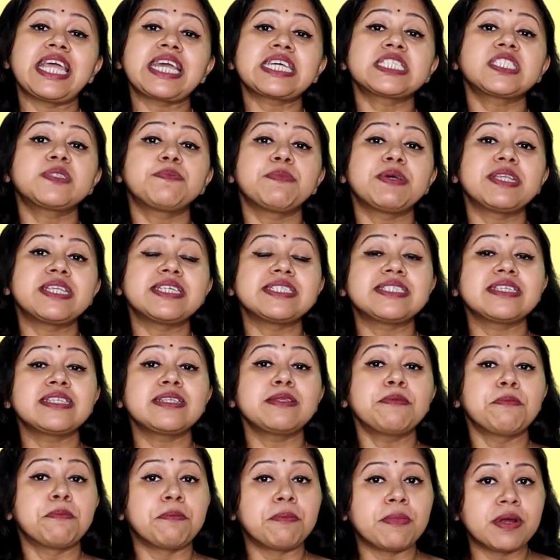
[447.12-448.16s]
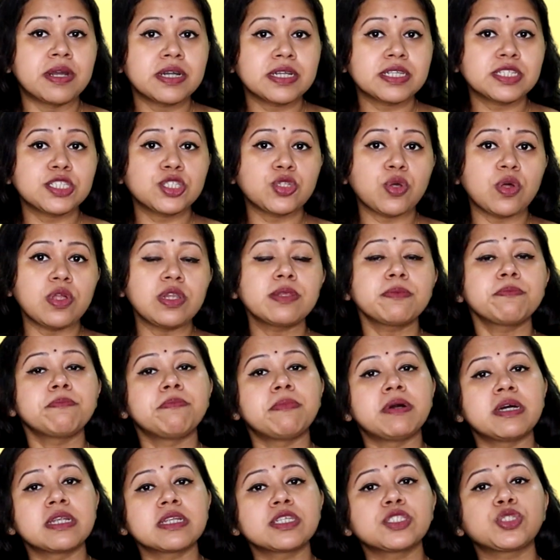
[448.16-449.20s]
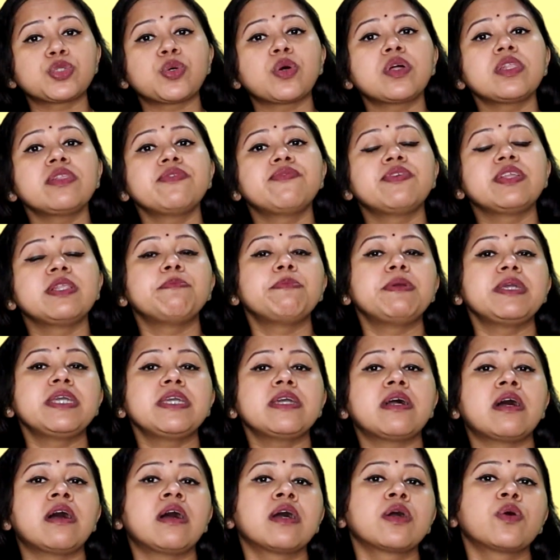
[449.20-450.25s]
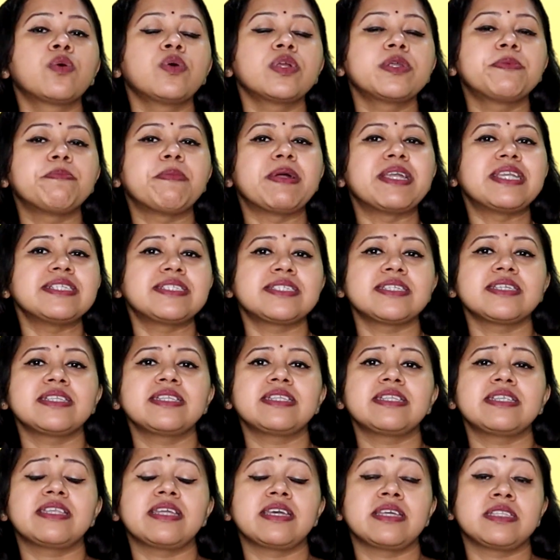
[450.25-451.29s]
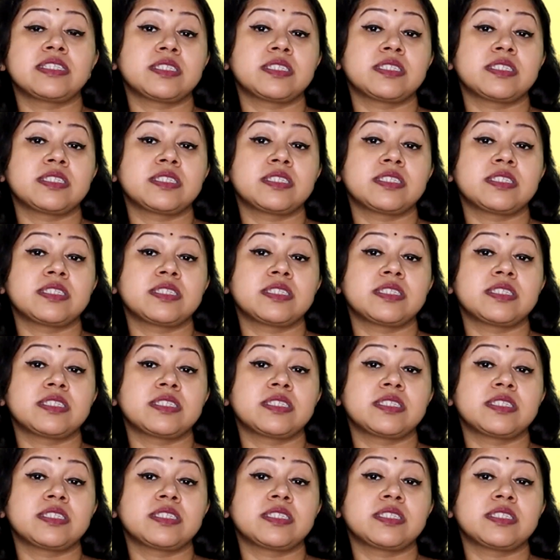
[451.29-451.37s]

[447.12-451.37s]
Next medicine, Merc. Merc will be a good medicine,